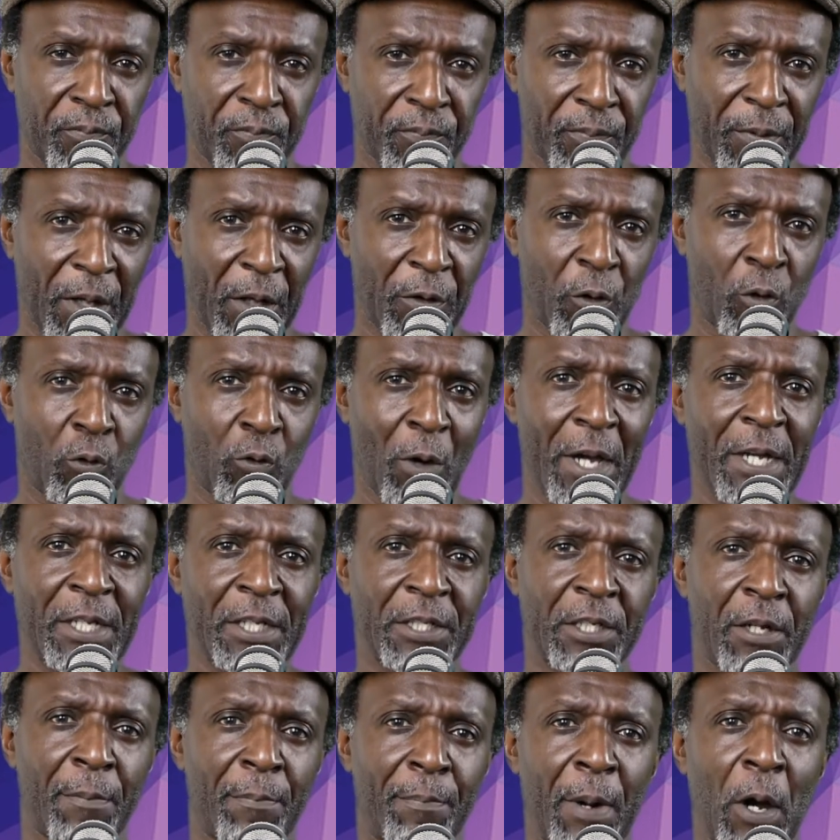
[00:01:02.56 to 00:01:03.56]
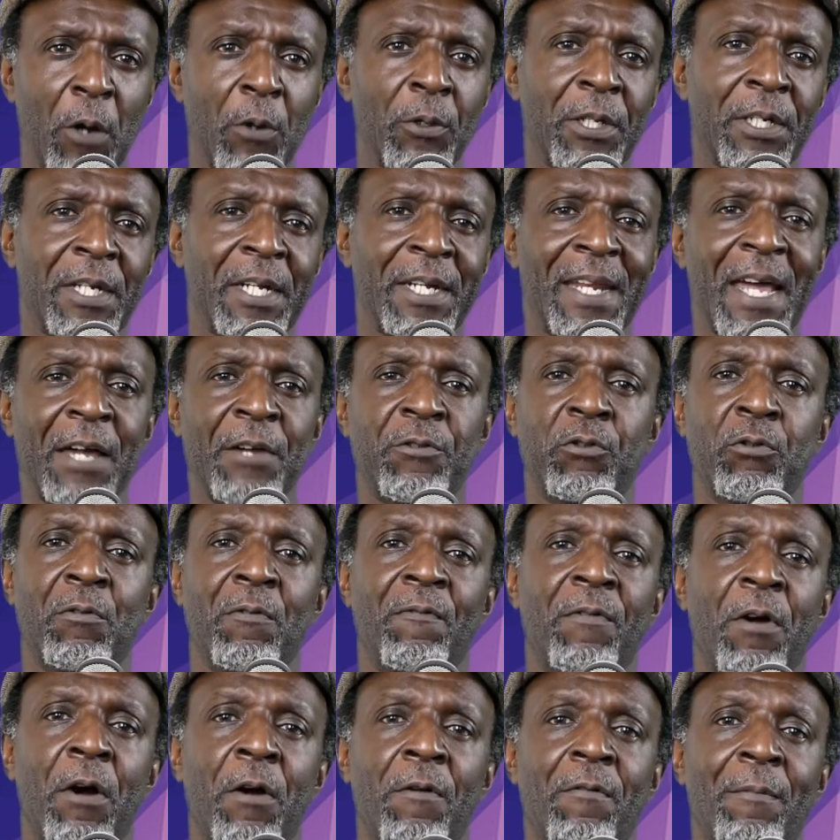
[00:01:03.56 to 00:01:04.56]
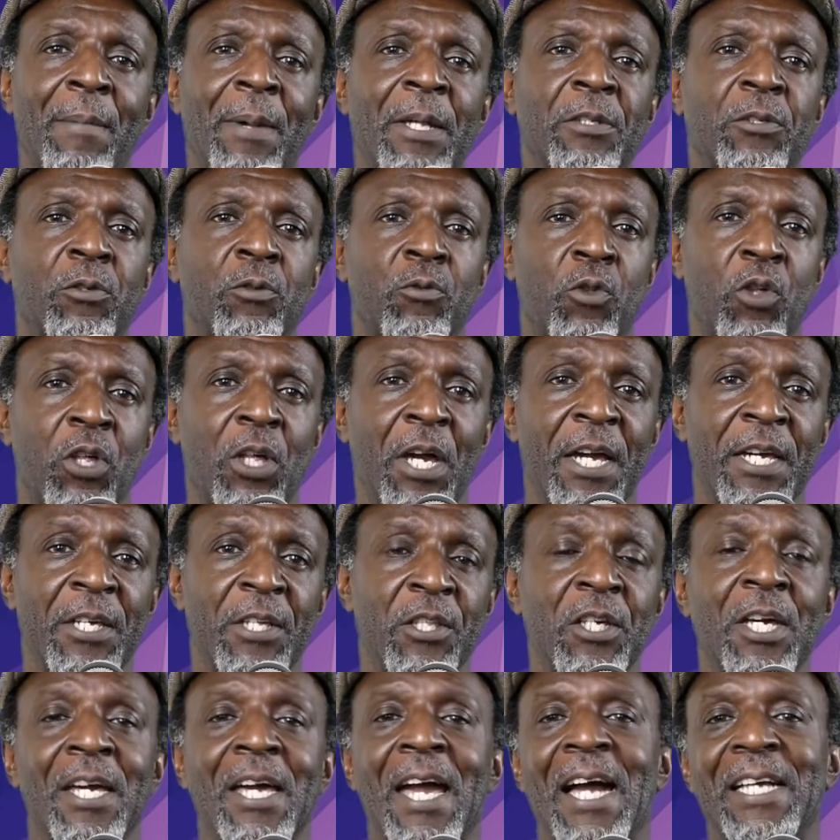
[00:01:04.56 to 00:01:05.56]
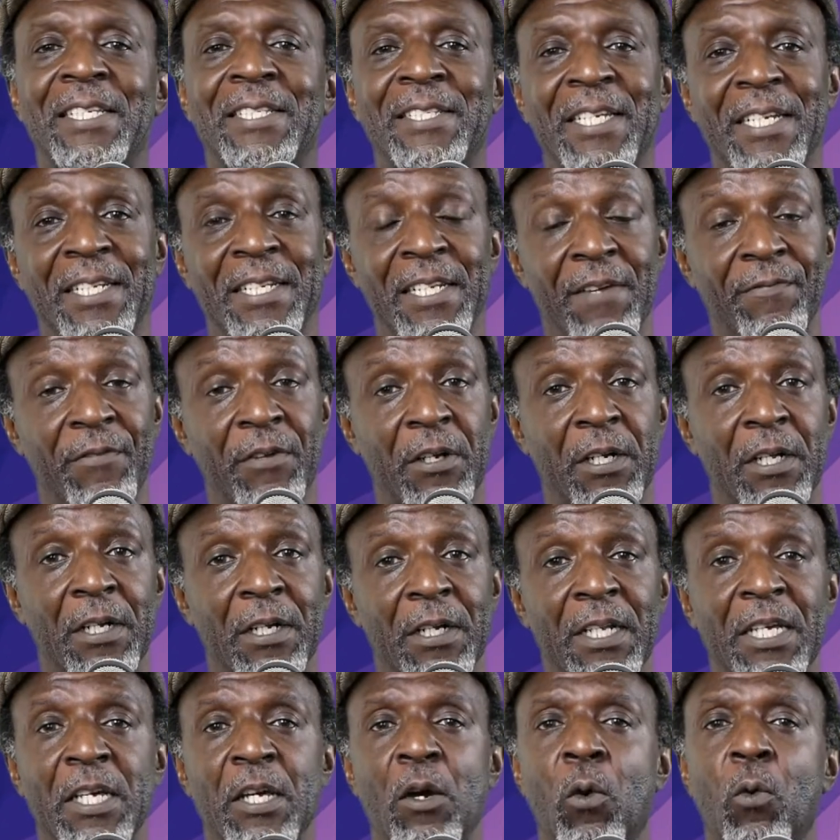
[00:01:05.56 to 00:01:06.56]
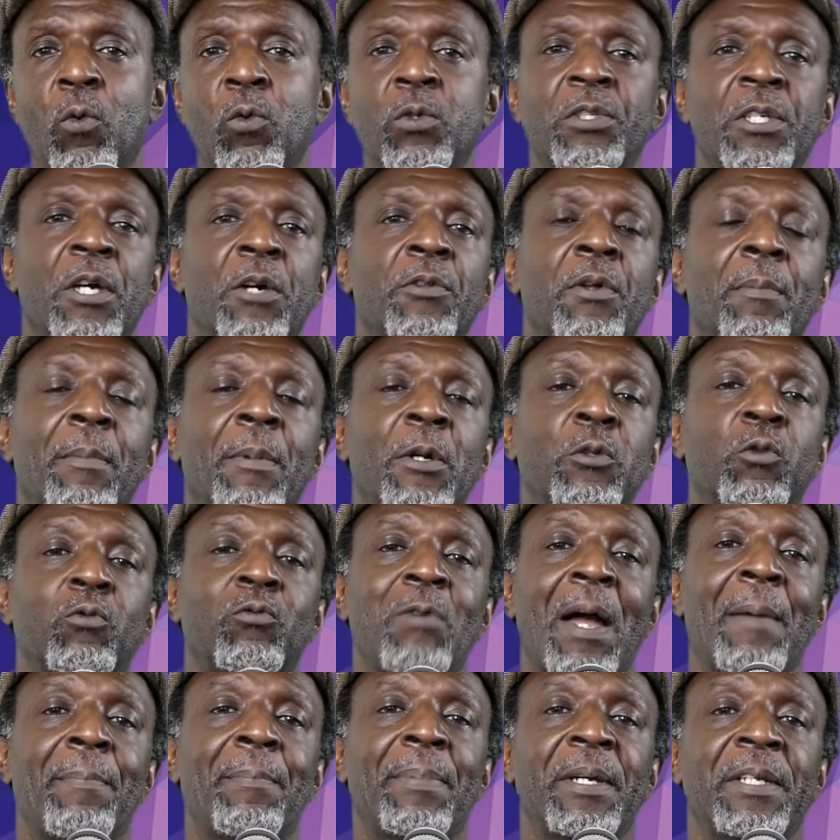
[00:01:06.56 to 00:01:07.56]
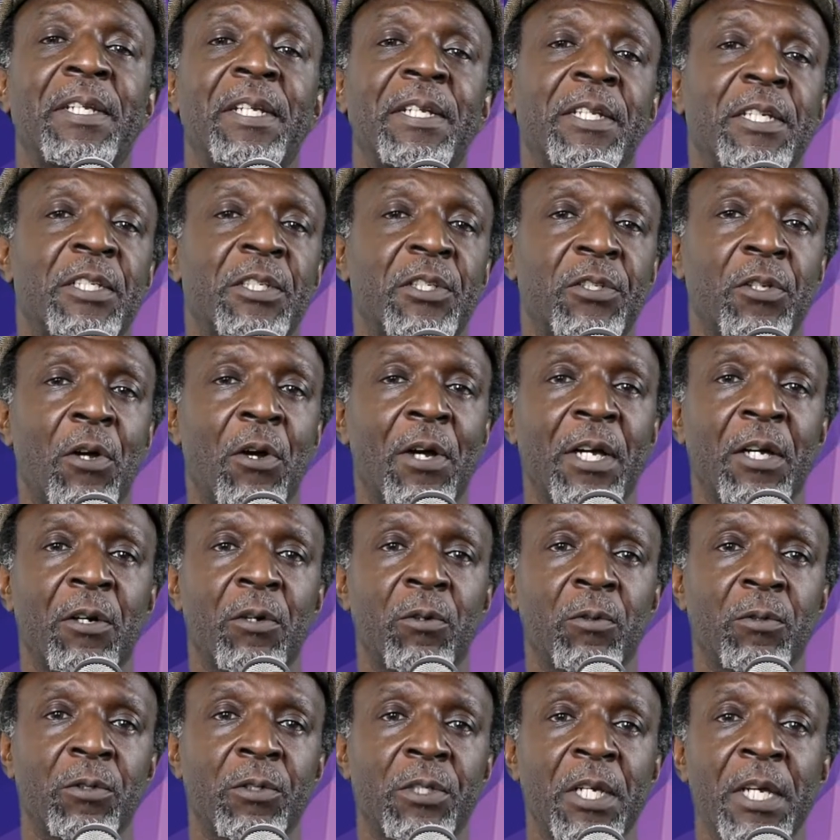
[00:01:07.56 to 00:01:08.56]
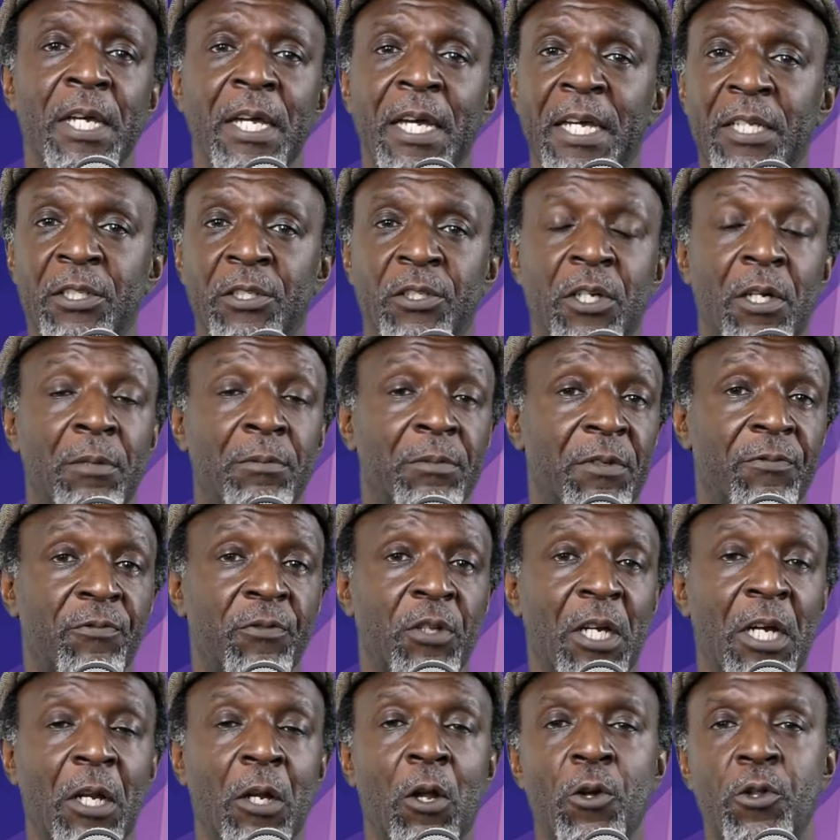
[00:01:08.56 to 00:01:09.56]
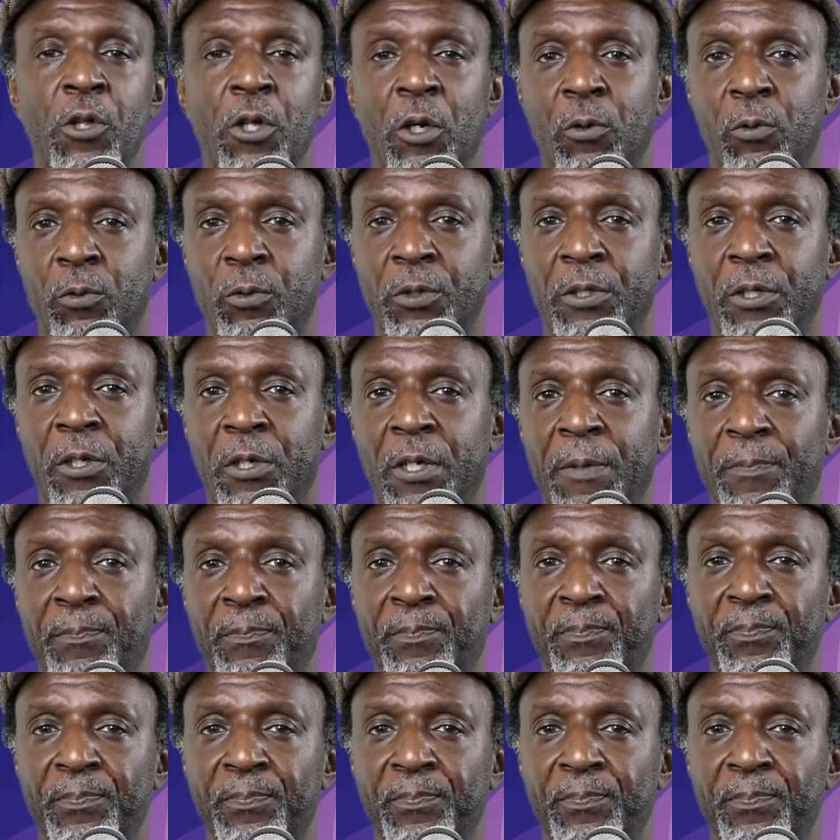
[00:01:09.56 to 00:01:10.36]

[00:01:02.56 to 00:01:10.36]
the greatest component in natural environmental change, and significantly also the most rapid in its cycles in terms of geological time.